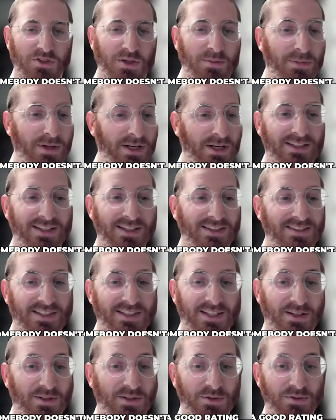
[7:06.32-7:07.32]
So if somebody
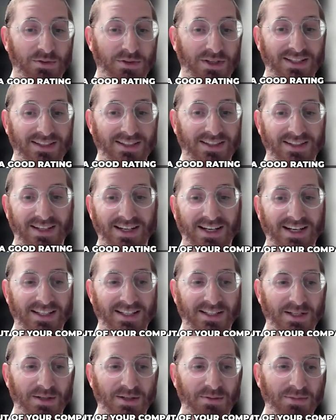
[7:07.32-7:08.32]
doesn't get a good rating, they're
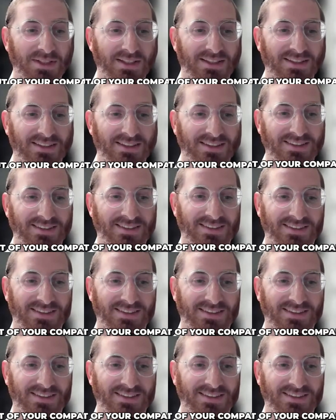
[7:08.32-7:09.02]
out of your company?